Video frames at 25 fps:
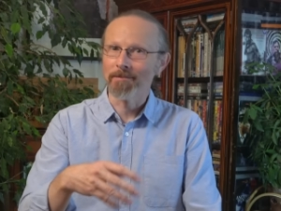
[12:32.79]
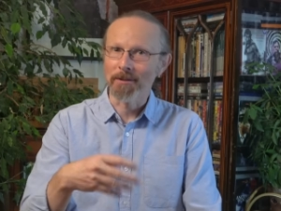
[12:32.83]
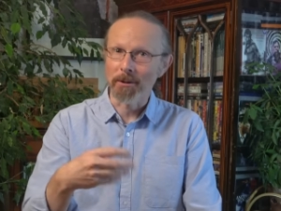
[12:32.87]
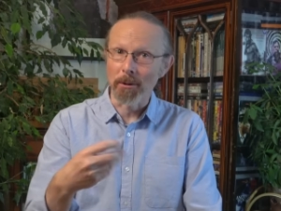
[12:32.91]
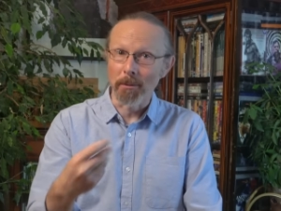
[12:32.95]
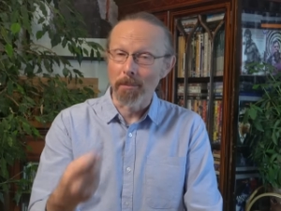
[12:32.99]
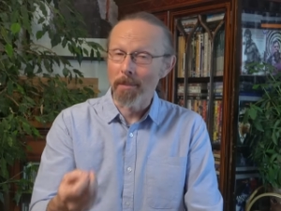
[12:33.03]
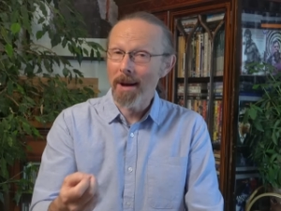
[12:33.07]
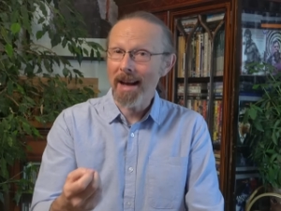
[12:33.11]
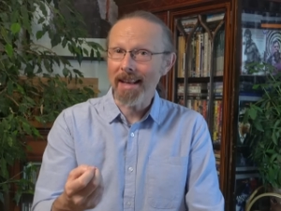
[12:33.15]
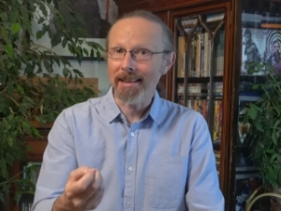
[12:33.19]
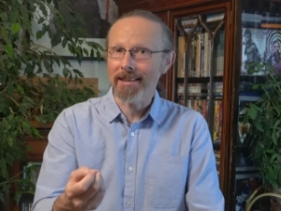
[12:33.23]
to
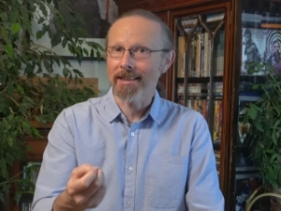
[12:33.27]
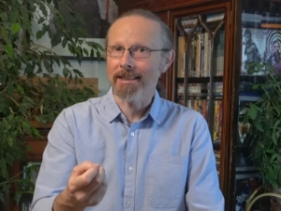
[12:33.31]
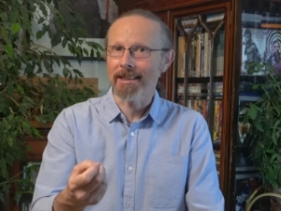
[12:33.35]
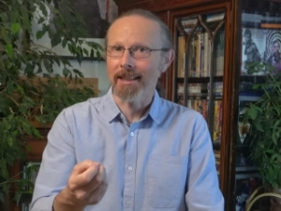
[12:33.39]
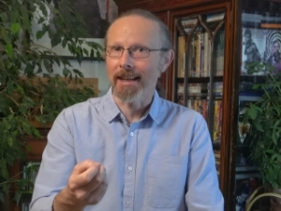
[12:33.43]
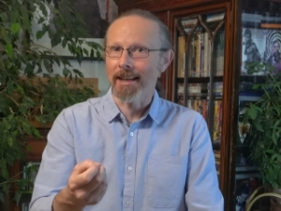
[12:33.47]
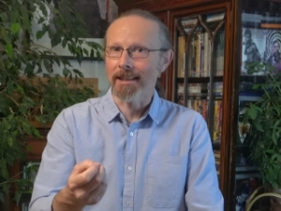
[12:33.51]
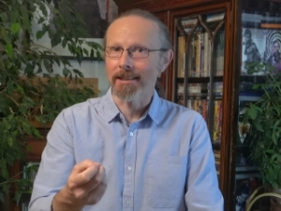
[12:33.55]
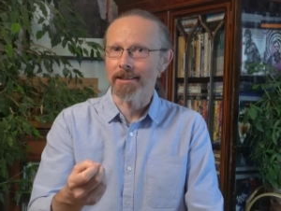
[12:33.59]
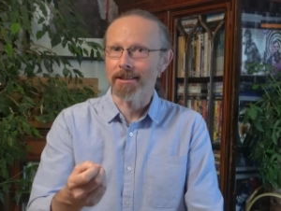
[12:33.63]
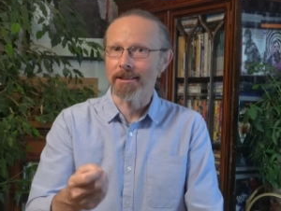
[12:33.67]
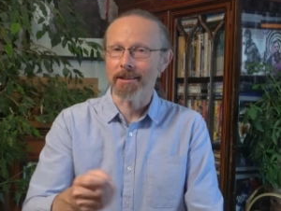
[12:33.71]
a maths
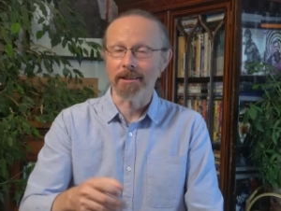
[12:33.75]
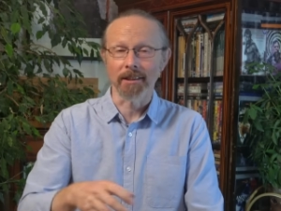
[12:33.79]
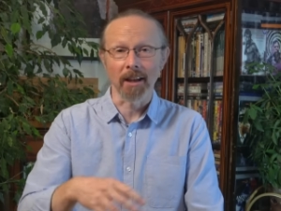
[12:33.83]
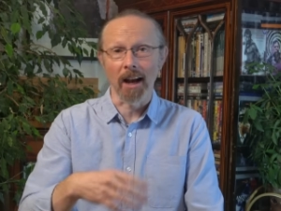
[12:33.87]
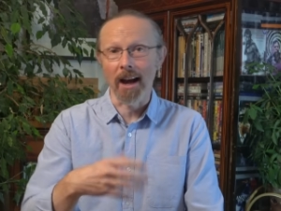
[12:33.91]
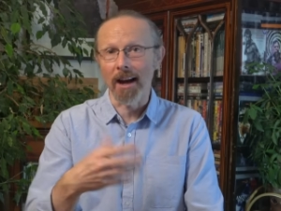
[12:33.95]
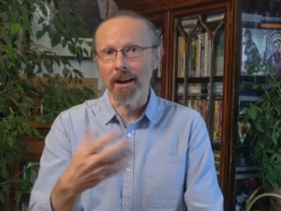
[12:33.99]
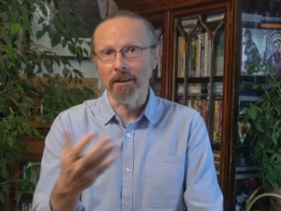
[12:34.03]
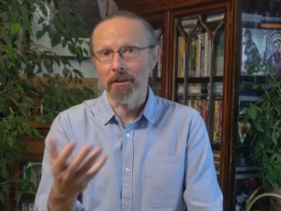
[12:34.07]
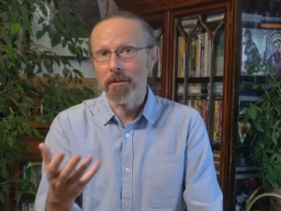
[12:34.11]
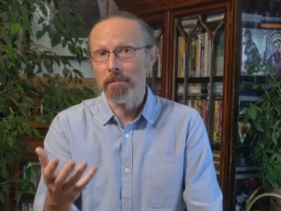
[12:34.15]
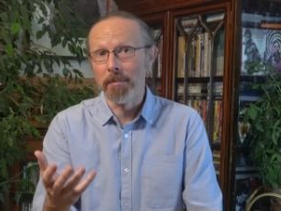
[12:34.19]
test as
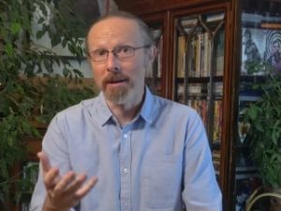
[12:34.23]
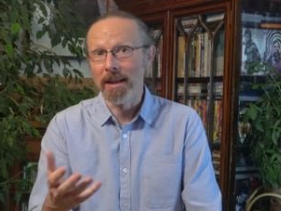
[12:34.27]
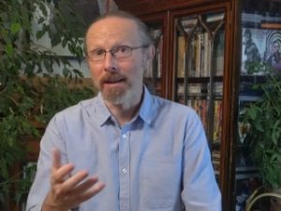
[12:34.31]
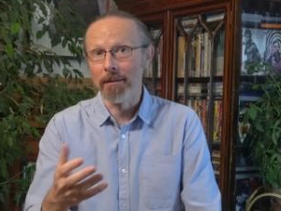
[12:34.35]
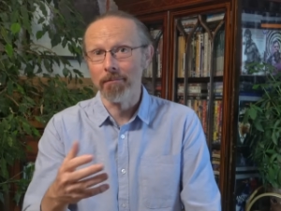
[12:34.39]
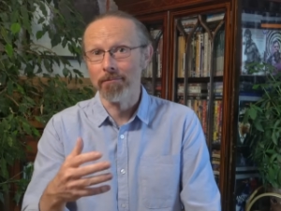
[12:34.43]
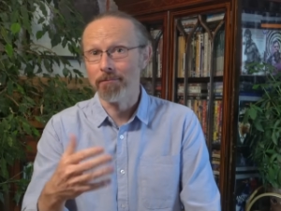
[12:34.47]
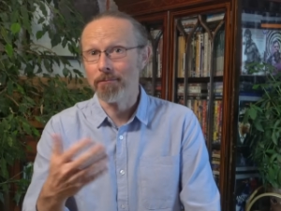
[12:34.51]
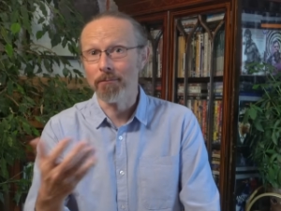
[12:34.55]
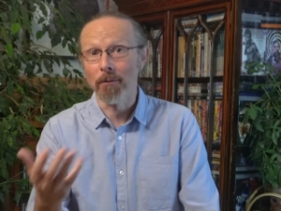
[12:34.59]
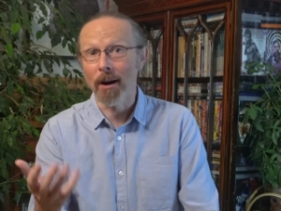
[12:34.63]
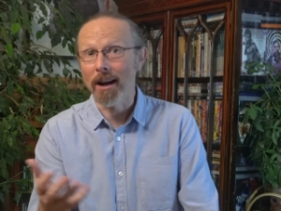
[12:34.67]
either
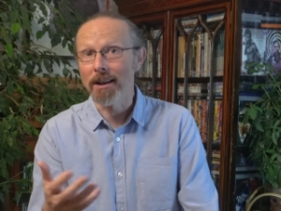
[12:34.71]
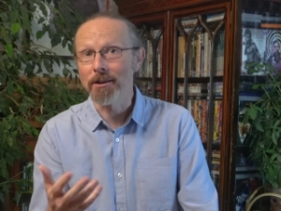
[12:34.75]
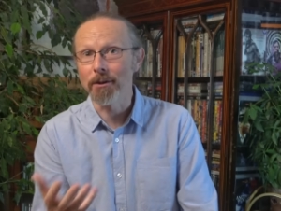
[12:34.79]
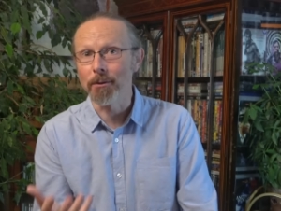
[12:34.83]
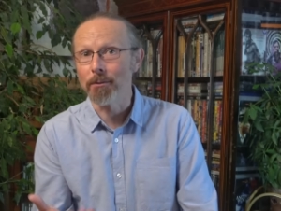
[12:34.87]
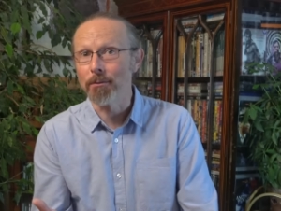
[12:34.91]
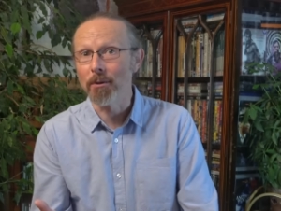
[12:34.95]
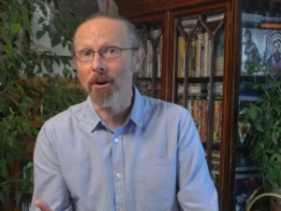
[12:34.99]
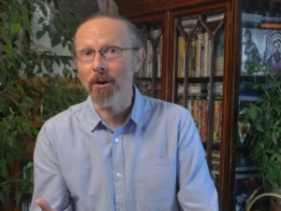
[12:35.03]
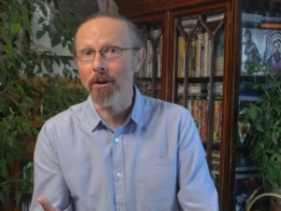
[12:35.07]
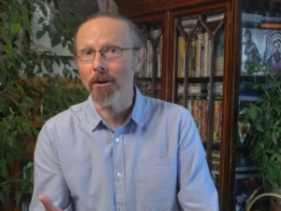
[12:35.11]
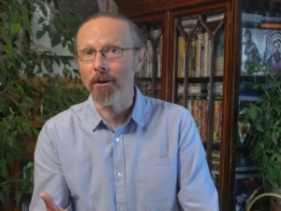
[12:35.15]
being right
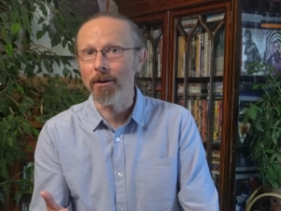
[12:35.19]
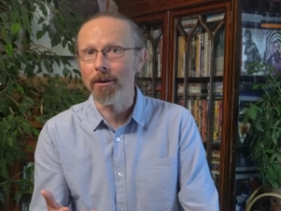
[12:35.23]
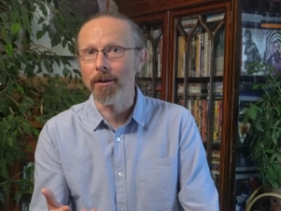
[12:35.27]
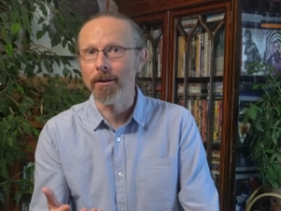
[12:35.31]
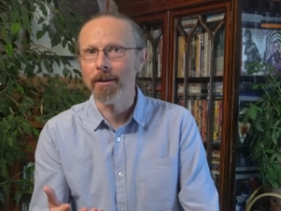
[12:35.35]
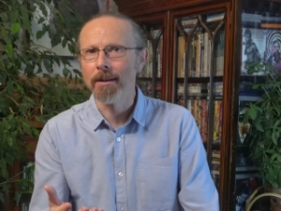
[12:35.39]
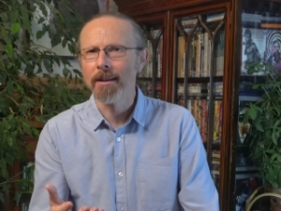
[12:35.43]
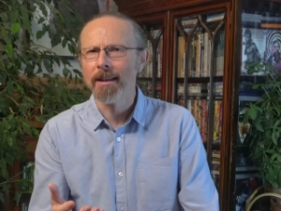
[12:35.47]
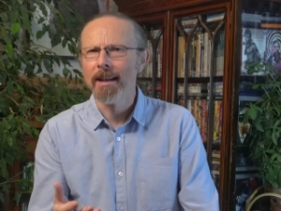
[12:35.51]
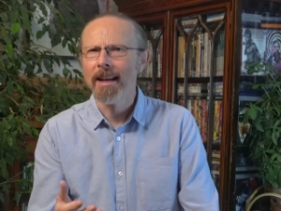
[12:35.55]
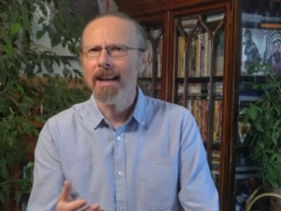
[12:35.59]
or wrong,